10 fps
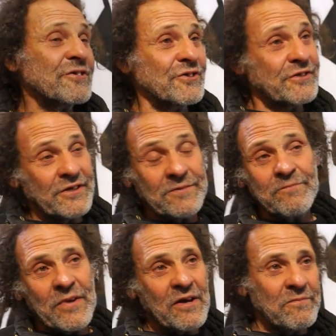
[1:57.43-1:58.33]
is it
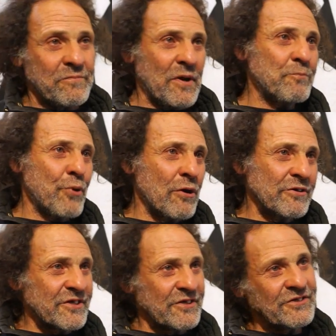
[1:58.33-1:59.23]
a
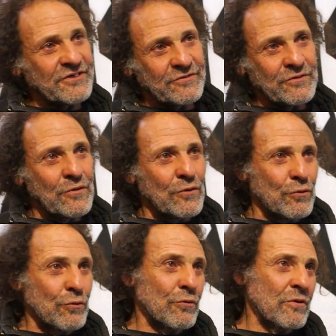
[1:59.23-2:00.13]
protest
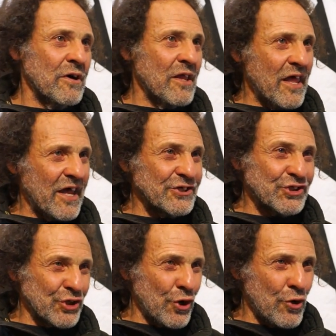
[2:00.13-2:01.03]
or a
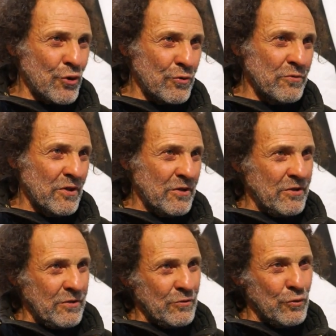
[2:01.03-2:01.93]
show
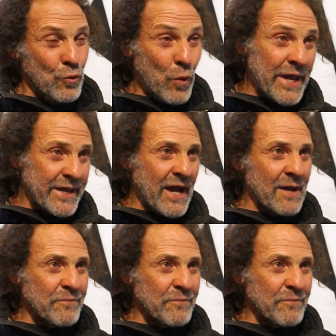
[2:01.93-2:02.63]
or wake up,